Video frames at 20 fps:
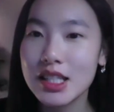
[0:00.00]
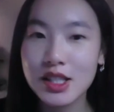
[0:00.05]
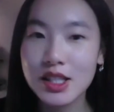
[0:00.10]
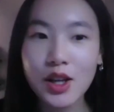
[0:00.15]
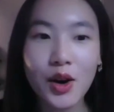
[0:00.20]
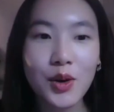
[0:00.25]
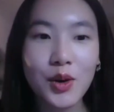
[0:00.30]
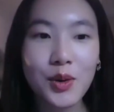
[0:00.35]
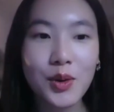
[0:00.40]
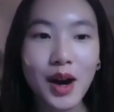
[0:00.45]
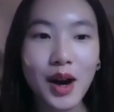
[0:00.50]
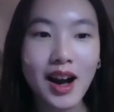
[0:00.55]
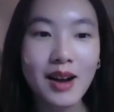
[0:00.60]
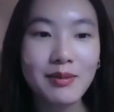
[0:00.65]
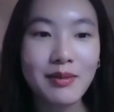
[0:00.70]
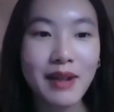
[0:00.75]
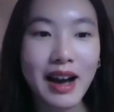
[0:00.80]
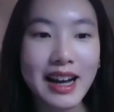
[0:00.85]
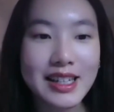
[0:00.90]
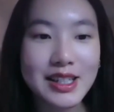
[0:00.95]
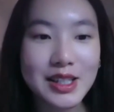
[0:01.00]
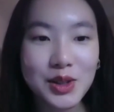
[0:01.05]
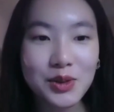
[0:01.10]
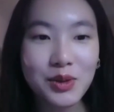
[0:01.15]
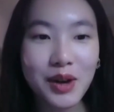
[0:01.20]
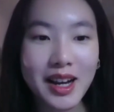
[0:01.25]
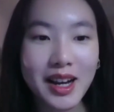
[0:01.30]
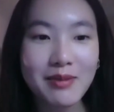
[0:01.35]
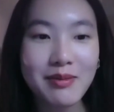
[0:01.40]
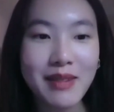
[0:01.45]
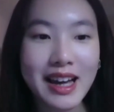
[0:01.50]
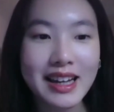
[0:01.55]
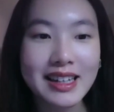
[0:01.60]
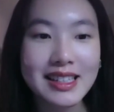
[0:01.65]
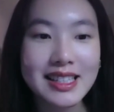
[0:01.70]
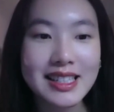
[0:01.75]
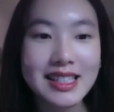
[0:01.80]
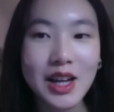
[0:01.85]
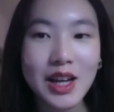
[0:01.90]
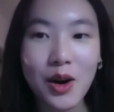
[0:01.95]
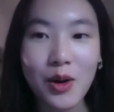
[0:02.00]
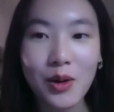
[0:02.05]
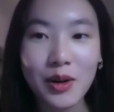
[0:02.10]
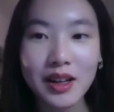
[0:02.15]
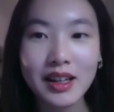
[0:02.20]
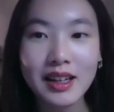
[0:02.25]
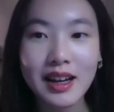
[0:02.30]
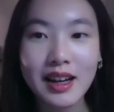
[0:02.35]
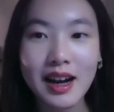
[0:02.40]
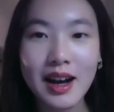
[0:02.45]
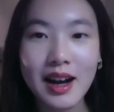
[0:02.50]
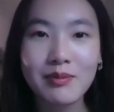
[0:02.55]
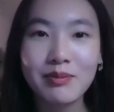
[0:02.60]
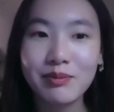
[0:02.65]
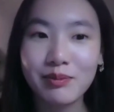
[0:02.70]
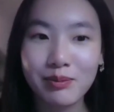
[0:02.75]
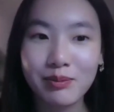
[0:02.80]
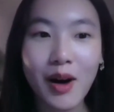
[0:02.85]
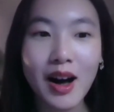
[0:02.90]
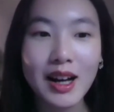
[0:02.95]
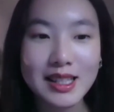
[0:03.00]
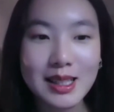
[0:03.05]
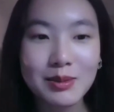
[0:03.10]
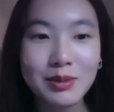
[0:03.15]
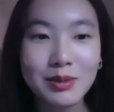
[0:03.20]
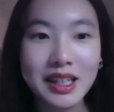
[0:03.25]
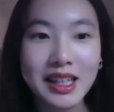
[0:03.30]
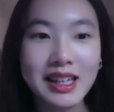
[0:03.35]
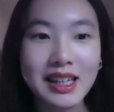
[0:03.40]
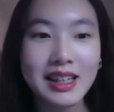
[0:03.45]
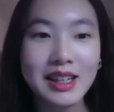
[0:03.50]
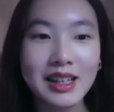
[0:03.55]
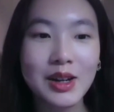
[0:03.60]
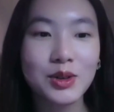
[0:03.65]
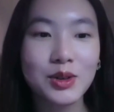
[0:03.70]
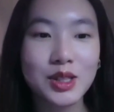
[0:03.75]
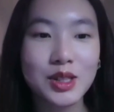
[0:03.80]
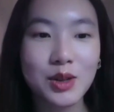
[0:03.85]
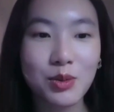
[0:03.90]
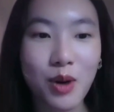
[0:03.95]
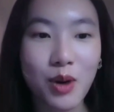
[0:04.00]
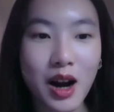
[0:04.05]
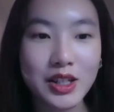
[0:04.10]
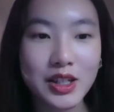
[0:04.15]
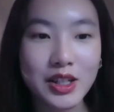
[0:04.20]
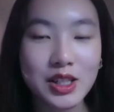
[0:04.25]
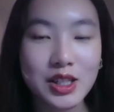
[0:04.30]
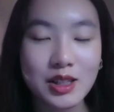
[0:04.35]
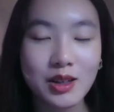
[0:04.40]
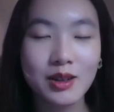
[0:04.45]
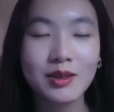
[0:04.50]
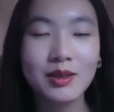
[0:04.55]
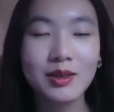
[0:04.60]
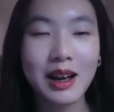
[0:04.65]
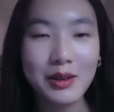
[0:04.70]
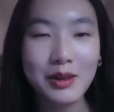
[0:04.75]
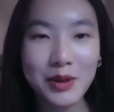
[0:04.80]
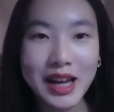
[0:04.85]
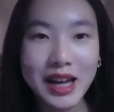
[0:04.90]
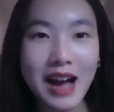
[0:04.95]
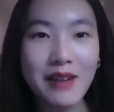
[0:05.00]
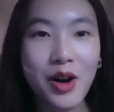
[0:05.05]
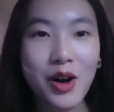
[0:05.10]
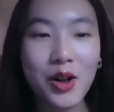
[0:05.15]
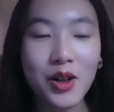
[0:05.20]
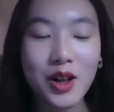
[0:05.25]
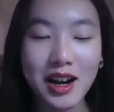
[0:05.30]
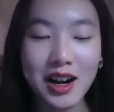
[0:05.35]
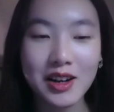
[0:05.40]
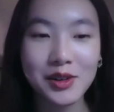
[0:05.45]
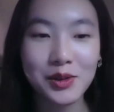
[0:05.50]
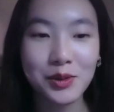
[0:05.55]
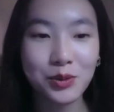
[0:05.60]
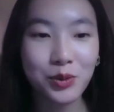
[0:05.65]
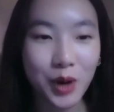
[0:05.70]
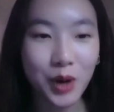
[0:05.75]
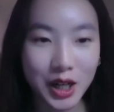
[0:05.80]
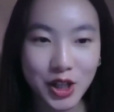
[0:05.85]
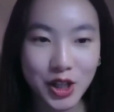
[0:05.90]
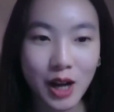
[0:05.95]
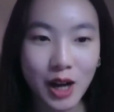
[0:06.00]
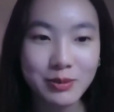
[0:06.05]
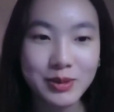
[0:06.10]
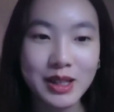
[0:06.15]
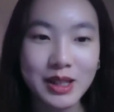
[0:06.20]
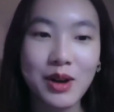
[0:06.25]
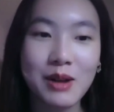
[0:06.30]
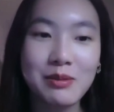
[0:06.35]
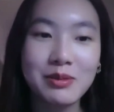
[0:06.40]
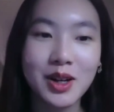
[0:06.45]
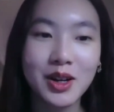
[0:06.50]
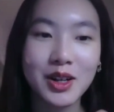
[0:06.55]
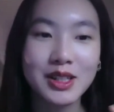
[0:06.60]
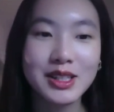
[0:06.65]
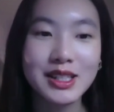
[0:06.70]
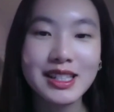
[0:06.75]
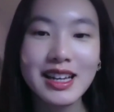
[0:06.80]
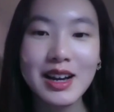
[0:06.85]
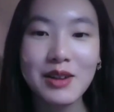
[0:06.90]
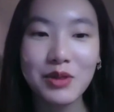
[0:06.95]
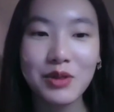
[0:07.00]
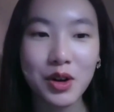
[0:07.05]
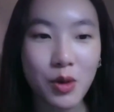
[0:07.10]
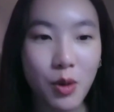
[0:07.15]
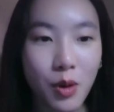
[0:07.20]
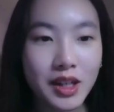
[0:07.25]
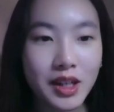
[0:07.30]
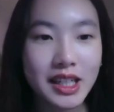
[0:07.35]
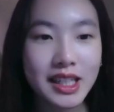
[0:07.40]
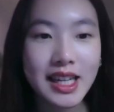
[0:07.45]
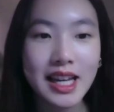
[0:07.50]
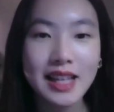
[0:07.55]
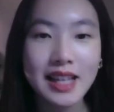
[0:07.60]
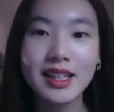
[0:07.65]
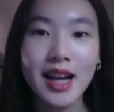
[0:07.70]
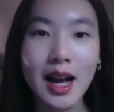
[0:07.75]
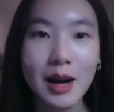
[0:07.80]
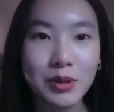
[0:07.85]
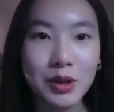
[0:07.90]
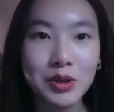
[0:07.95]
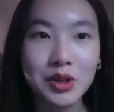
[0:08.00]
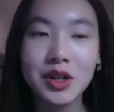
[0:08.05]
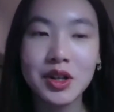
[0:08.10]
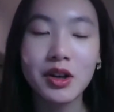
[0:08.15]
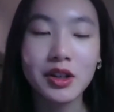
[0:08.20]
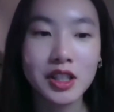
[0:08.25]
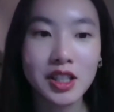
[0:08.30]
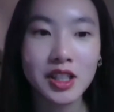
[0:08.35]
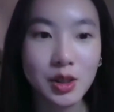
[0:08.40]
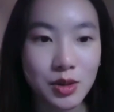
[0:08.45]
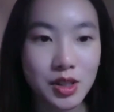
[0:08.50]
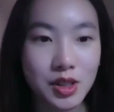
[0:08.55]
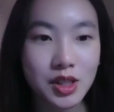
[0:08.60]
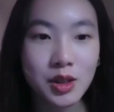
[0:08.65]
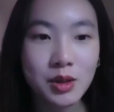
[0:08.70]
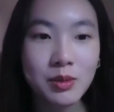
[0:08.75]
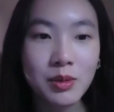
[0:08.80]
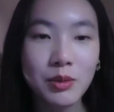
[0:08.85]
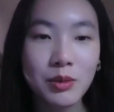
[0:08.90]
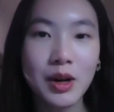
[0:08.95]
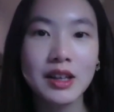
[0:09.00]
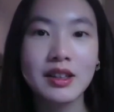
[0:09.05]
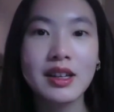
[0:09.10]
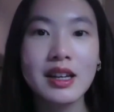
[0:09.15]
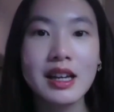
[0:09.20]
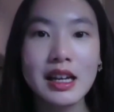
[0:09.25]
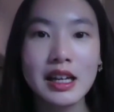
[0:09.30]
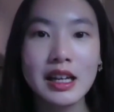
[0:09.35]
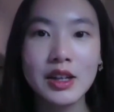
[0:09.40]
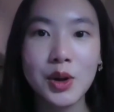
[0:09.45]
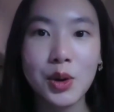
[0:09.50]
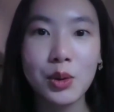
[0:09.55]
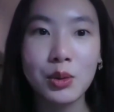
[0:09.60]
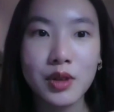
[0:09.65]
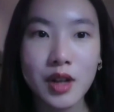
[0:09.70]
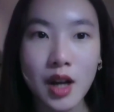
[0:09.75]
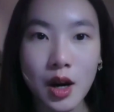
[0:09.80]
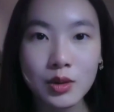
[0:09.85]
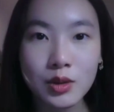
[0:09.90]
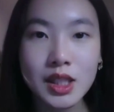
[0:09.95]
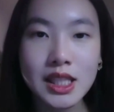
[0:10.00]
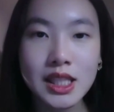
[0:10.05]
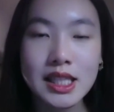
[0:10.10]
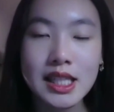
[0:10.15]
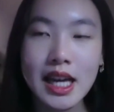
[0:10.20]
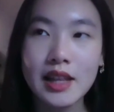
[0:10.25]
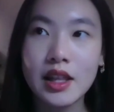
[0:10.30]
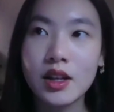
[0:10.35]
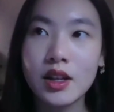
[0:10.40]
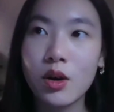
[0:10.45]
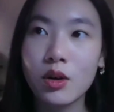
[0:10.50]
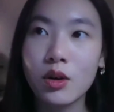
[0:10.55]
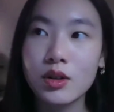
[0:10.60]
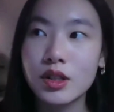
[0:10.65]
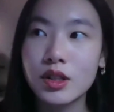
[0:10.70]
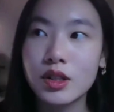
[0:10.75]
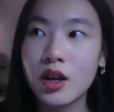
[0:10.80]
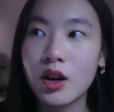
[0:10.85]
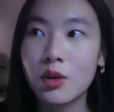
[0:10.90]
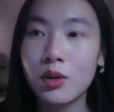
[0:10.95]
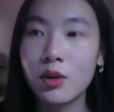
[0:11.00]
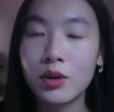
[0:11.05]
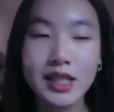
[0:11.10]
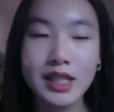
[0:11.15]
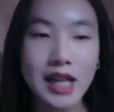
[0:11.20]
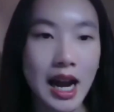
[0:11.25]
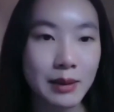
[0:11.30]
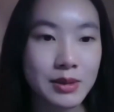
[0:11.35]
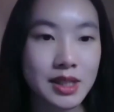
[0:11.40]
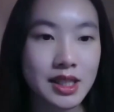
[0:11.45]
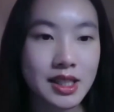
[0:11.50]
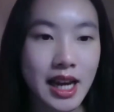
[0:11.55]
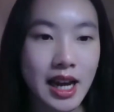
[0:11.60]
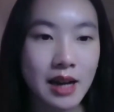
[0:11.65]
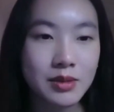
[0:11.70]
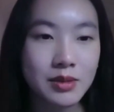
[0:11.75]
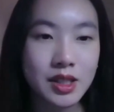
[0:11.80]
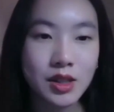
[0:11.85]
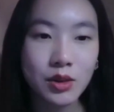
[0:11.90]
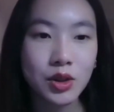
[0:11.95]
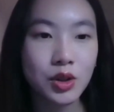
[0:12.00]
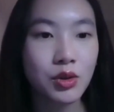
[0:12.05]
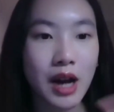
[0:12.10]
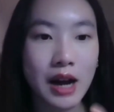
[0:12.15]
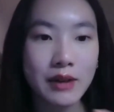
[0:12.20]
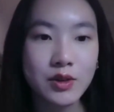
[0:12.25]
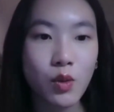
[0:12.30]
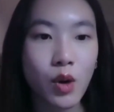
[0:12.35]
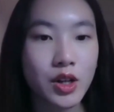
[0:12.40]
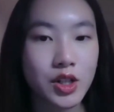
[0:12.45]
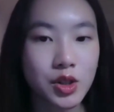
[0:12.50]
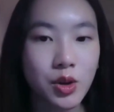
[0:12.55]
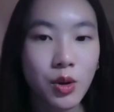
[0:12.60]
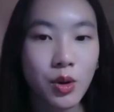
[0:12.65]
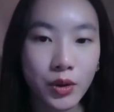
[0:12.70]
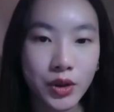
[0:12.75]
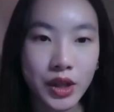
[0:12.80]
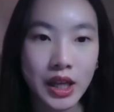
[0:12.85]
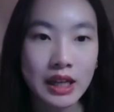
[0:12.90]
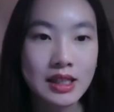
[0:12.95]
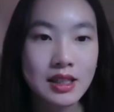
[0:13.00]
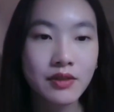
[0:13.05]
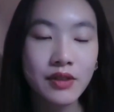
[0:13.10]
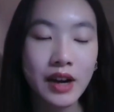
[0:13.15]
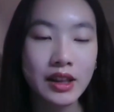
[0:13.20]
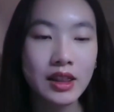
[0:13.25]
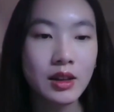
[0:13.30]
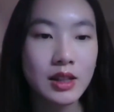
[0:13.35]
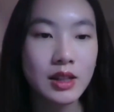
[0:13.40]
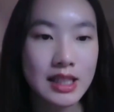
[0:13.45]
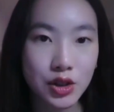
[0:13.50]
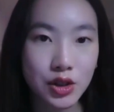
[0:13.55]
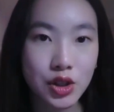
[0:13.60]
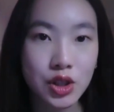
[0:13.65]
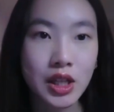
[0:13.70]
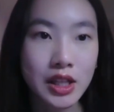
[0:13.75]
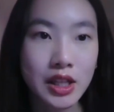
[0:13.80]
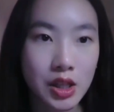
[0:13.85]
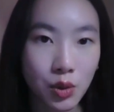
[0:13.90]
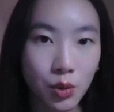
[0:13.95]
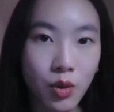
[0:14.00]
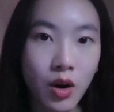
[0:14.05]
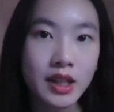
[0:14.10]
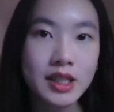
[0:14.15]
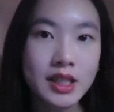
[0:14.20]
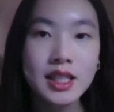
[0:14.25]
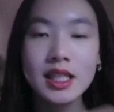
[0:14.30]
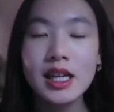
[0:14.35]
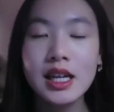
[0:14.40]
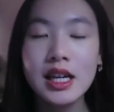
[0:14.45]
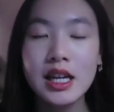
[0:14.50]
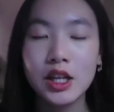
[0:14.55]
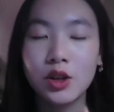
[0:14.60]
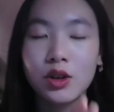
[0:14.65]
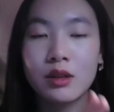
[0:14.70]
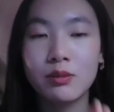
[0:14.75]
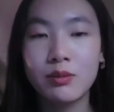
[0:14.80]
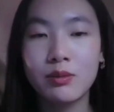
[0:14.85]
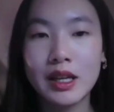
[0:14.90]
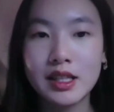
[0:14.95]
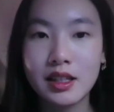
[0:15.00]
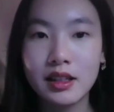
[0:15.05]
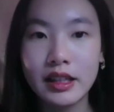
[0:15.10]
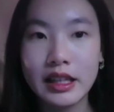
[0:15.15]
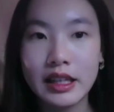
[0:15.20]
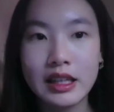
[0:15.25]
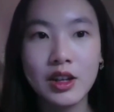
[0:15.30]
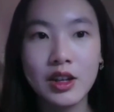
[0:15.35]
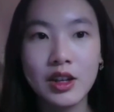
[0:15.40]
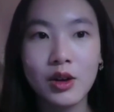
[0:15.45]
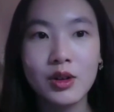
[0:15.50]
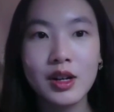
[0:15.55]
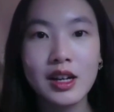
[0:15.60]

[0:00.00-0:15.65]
So I do recommend going possibly, to watch. So we have all our workshops and webinars recorded and then uploaded on YouTube with, notes and then also timestamps. So you don't have to watch the whole thing to find the section that you want. You can basically,